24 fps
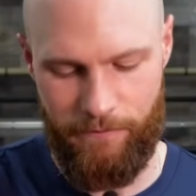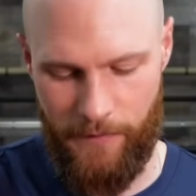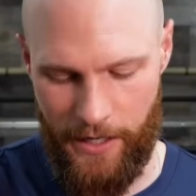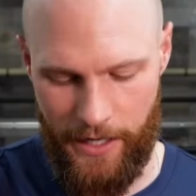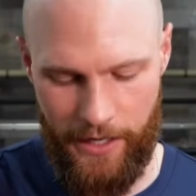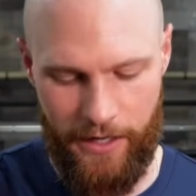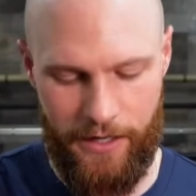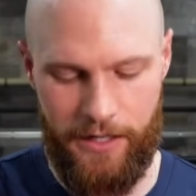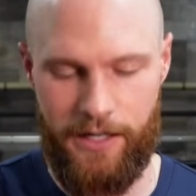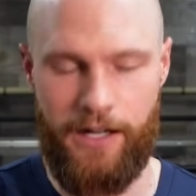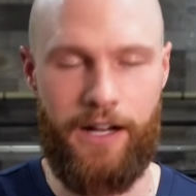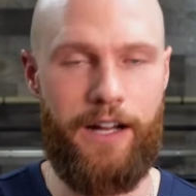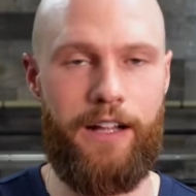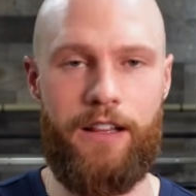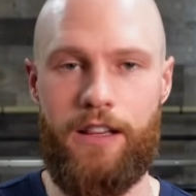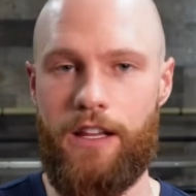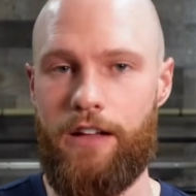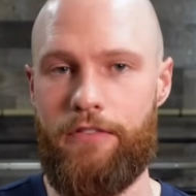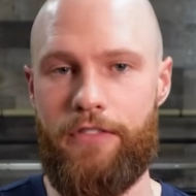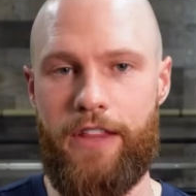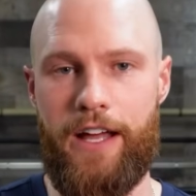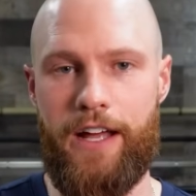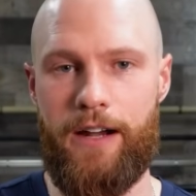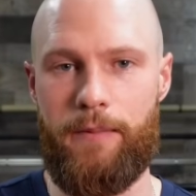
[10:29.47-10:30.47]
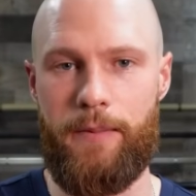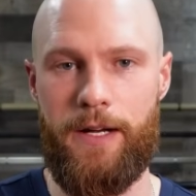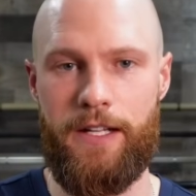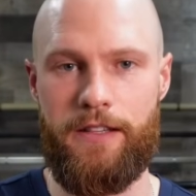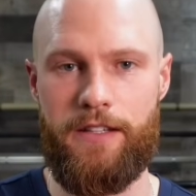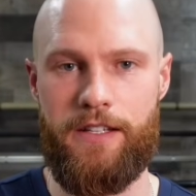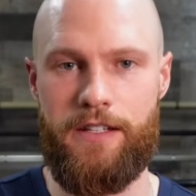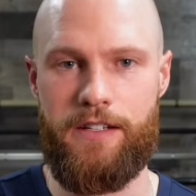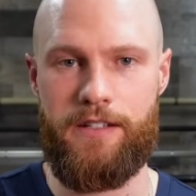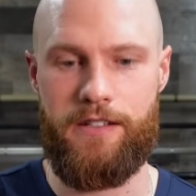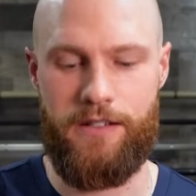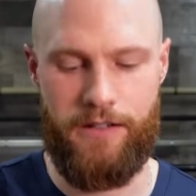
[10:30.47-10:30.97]
I love that about
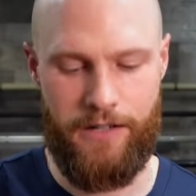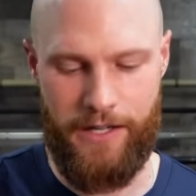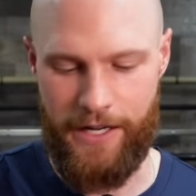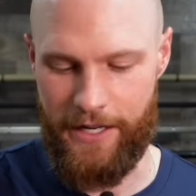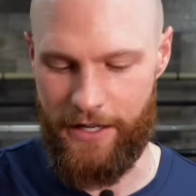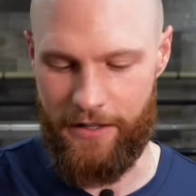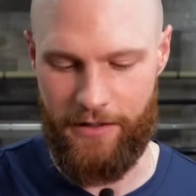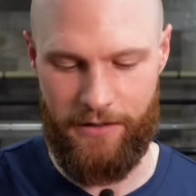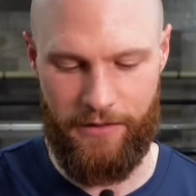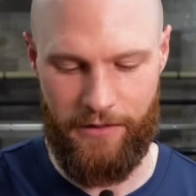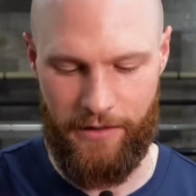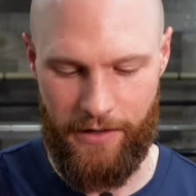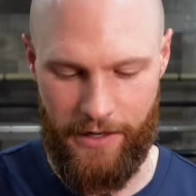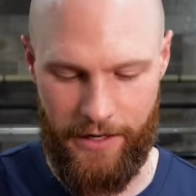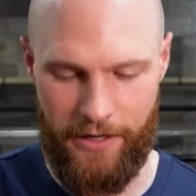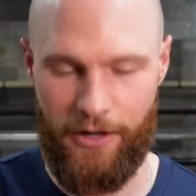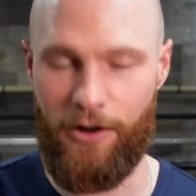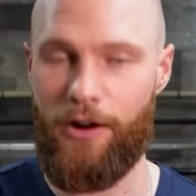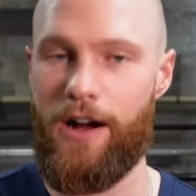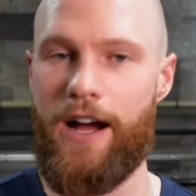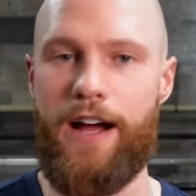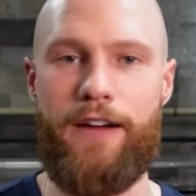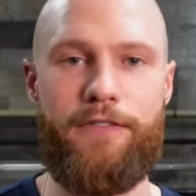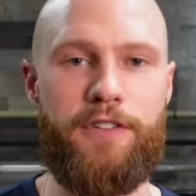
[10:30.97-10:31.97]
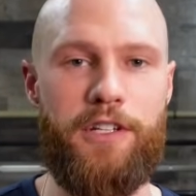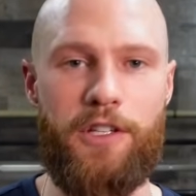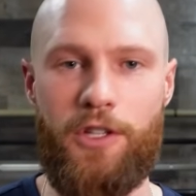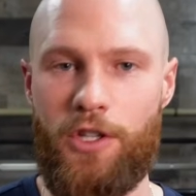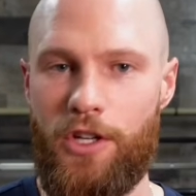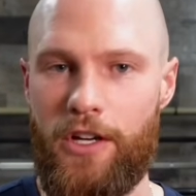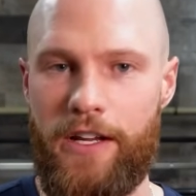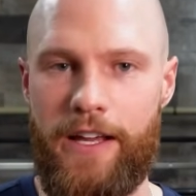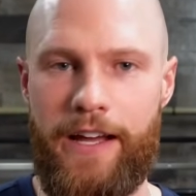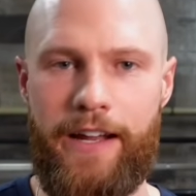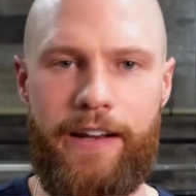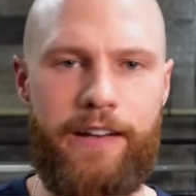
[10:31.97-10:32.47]
this. I don't have to
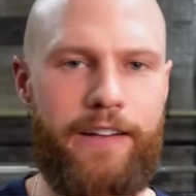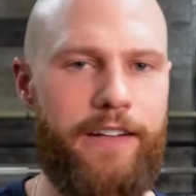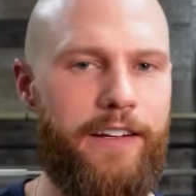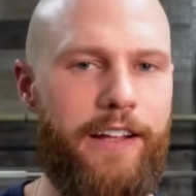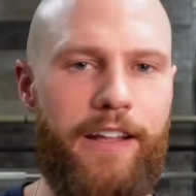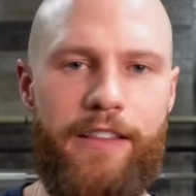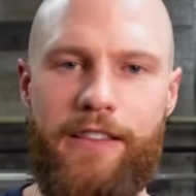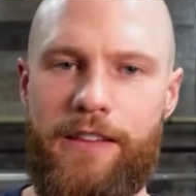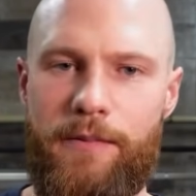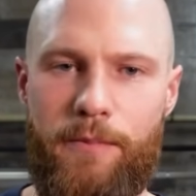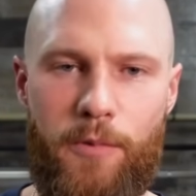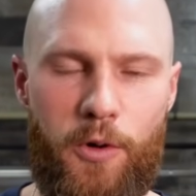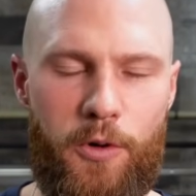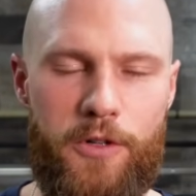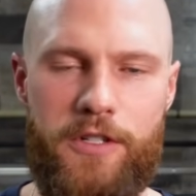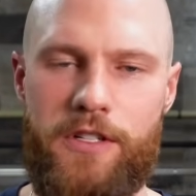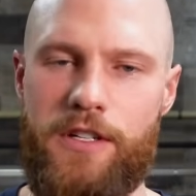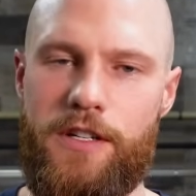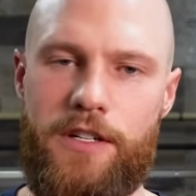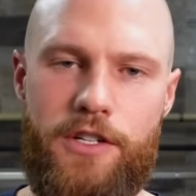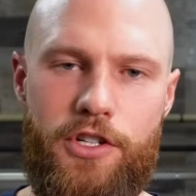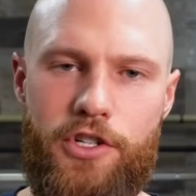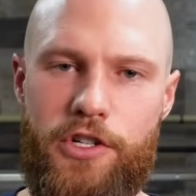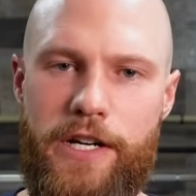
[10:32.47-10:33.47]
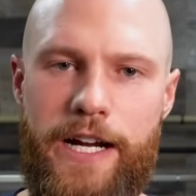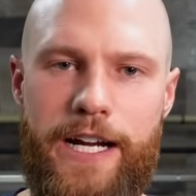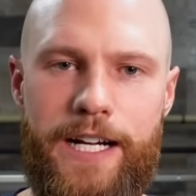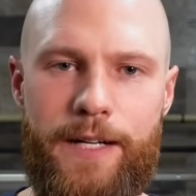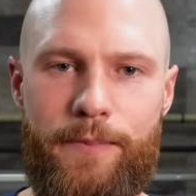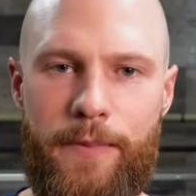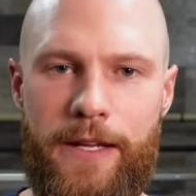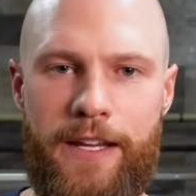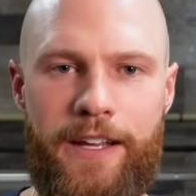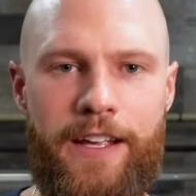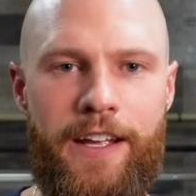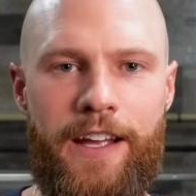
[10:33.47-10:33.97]
look at it, nothing more to
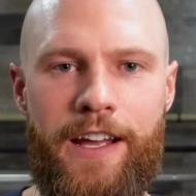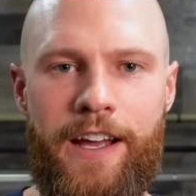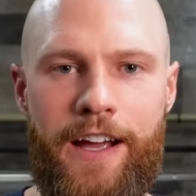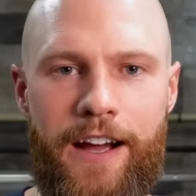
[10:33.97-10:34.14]
distract me.